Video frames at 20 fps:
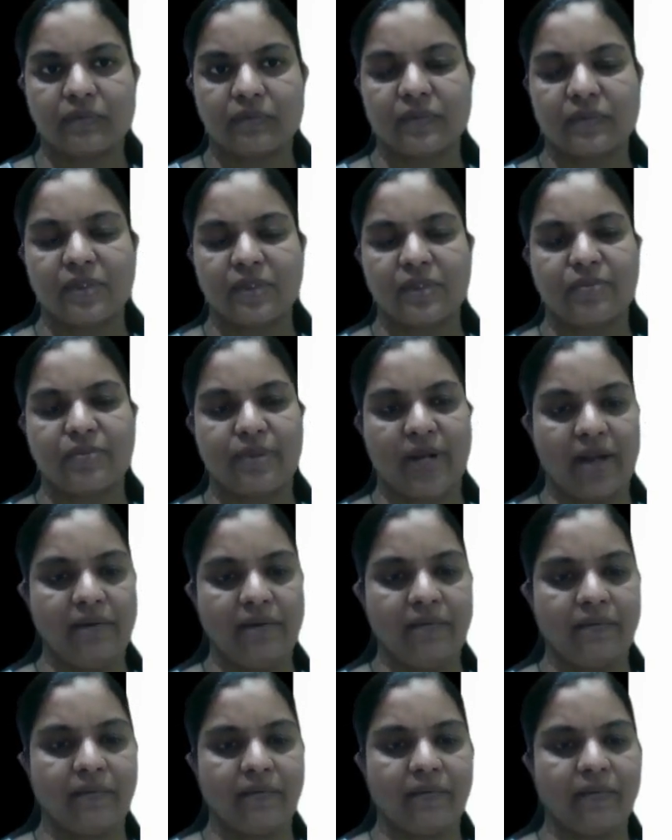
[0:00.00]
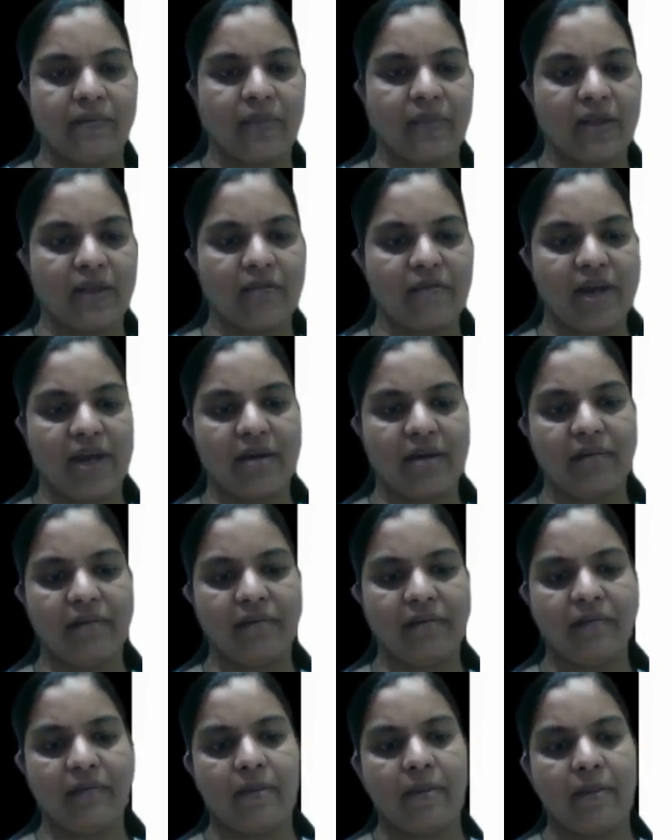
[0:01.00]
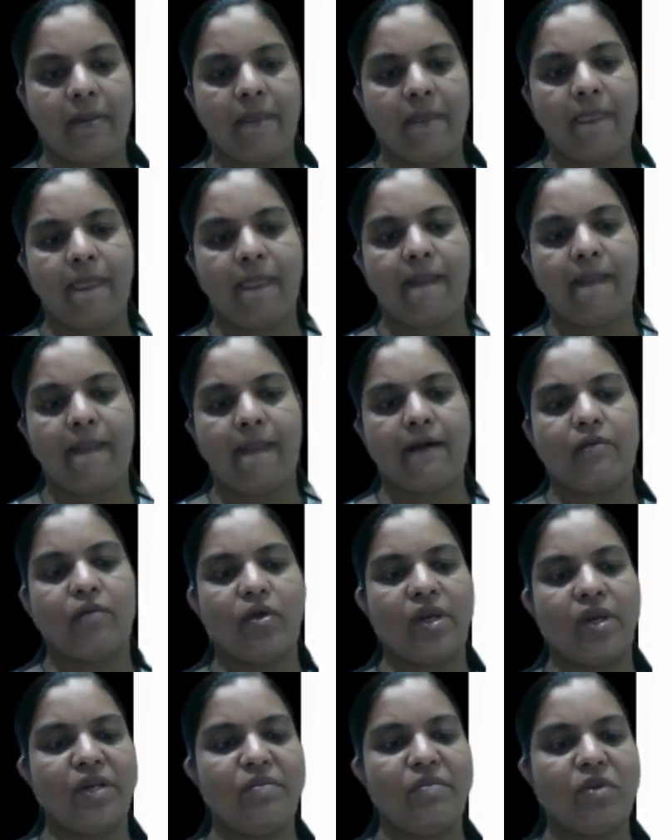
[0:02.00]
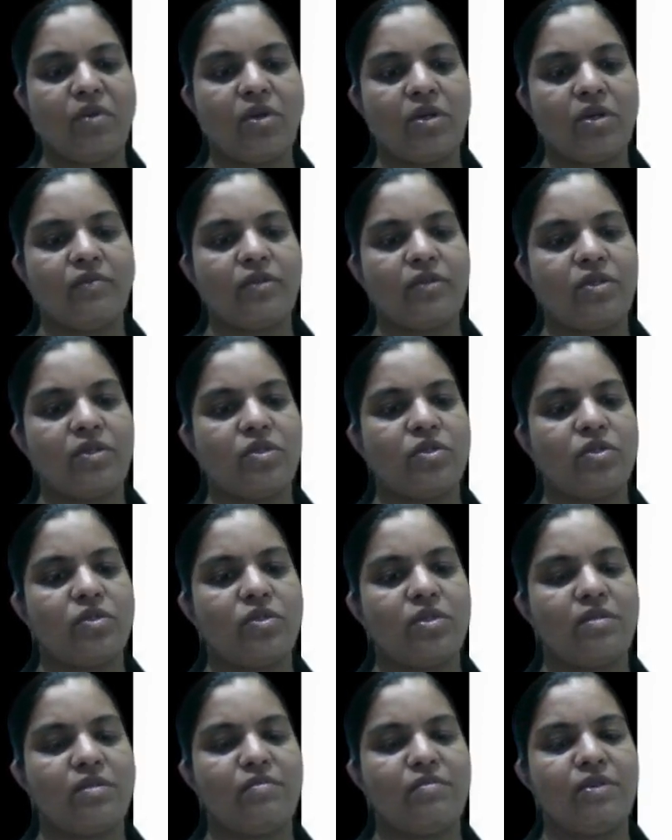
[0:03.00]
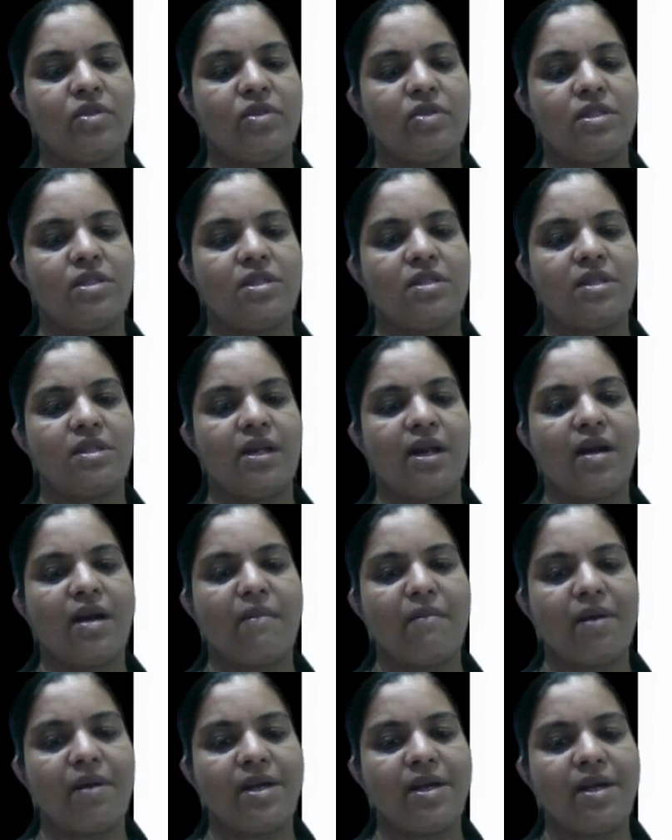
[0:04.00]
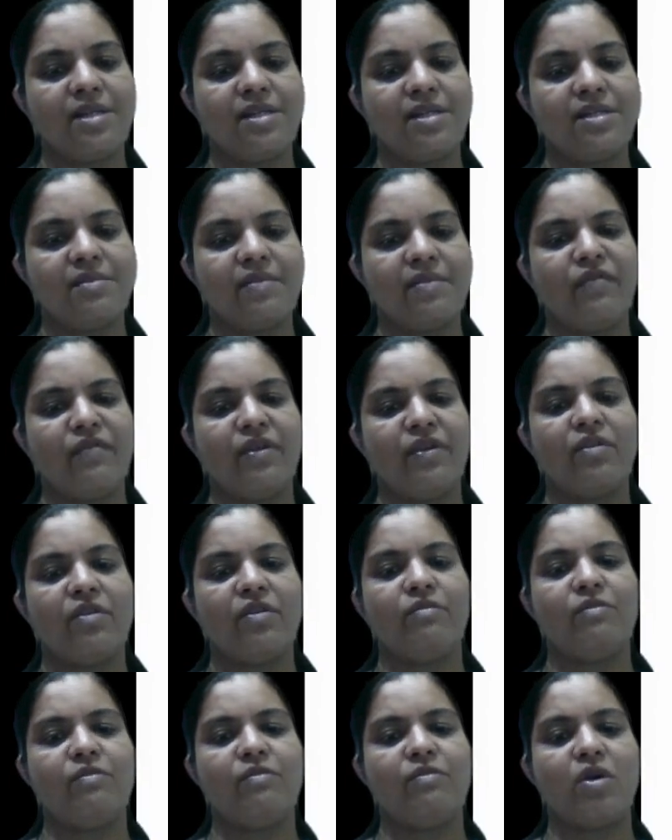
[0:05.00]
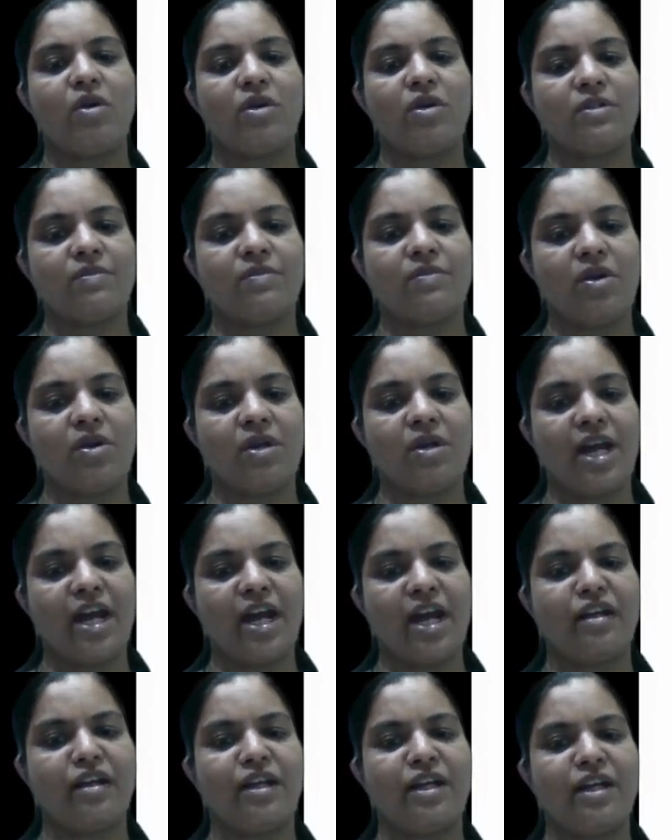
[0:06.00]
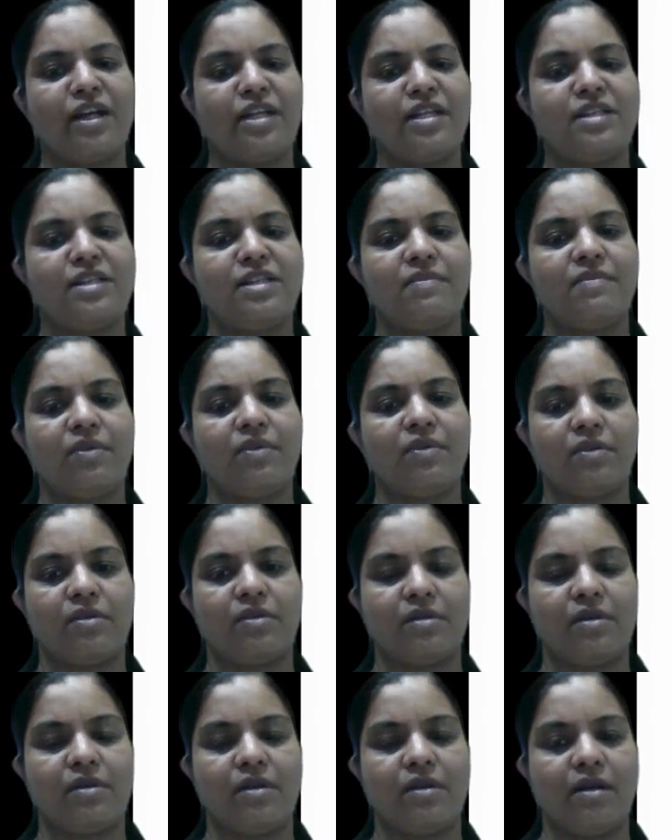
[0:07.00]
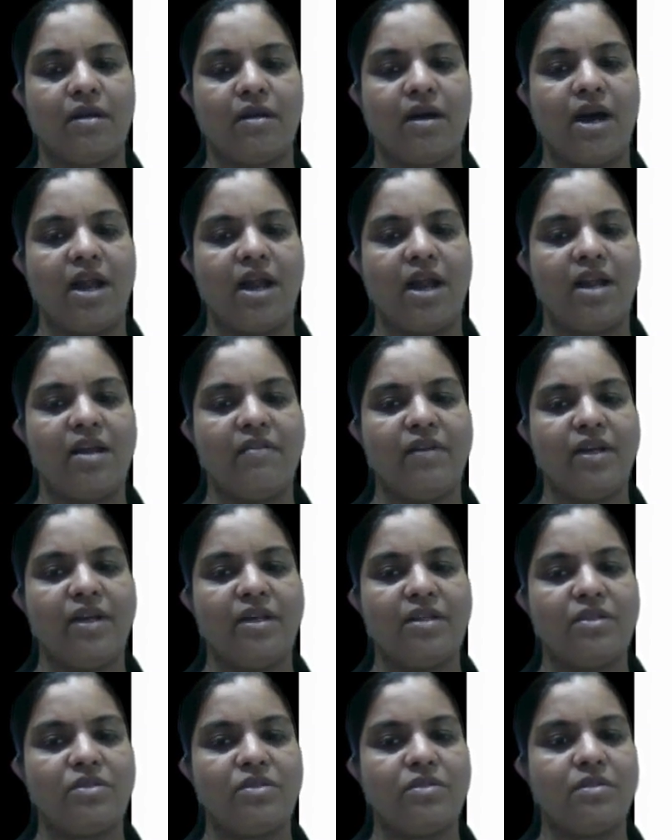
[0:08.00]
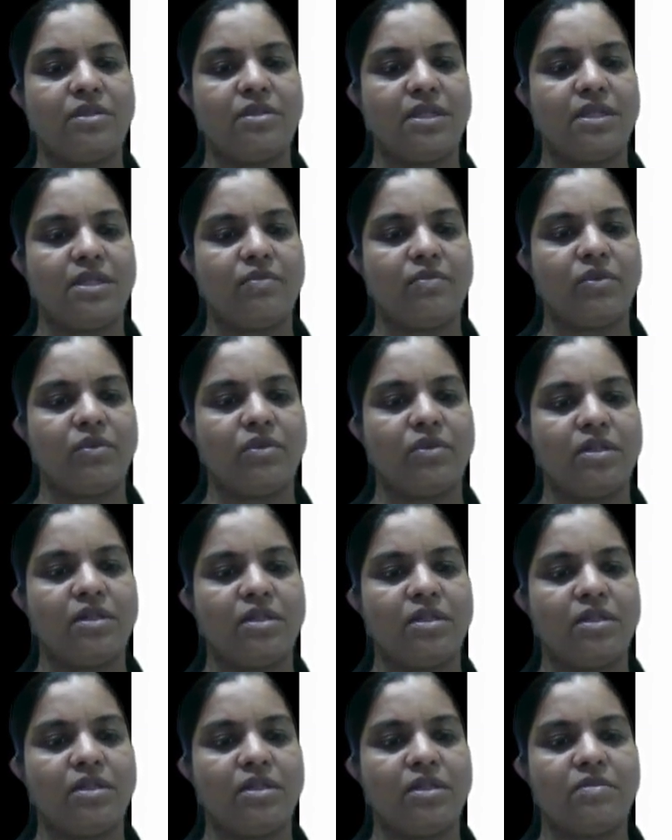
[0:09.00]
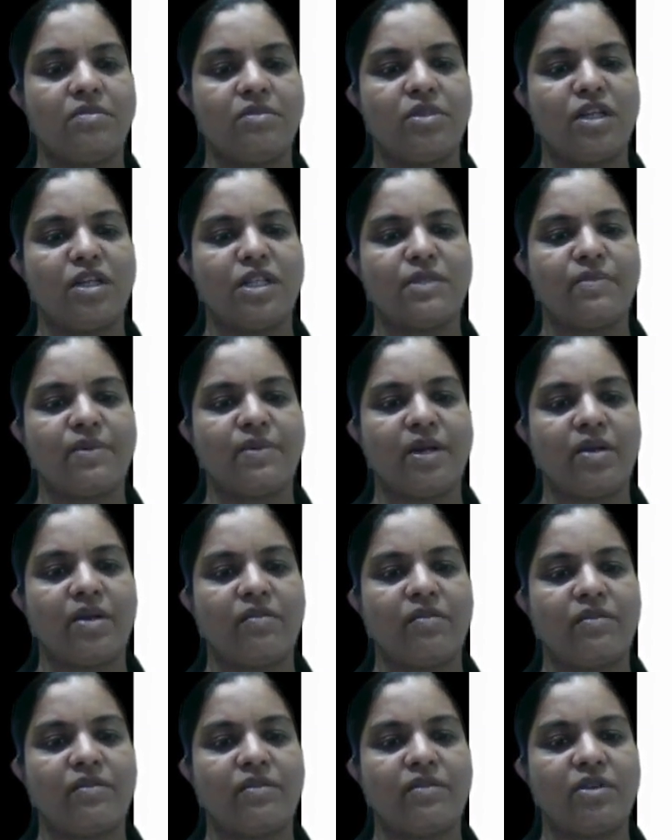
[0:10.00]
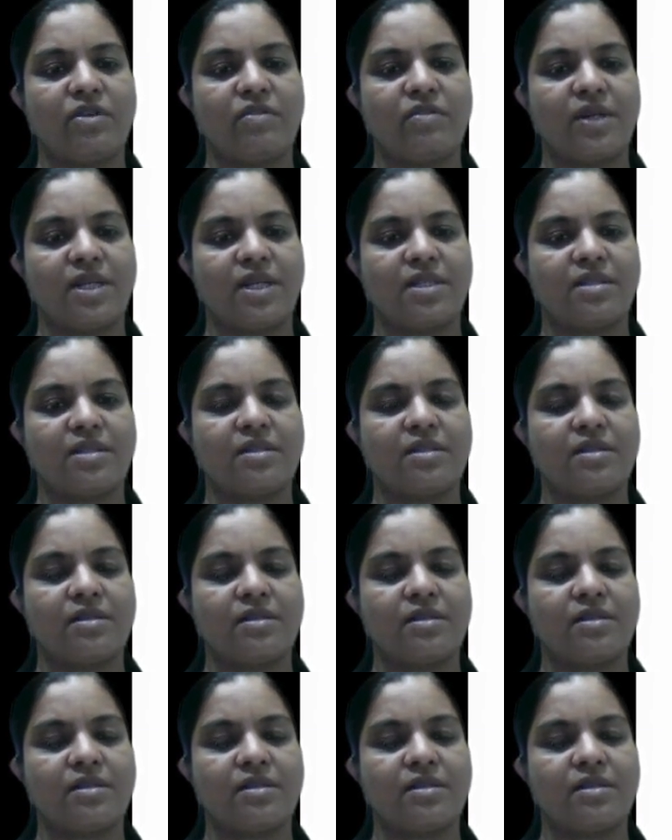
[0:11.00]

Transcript: spread, where a volume plot was chosen because it combines the benefit of box plot and a density plot, allowing us to see both the distribution and spread of stock price.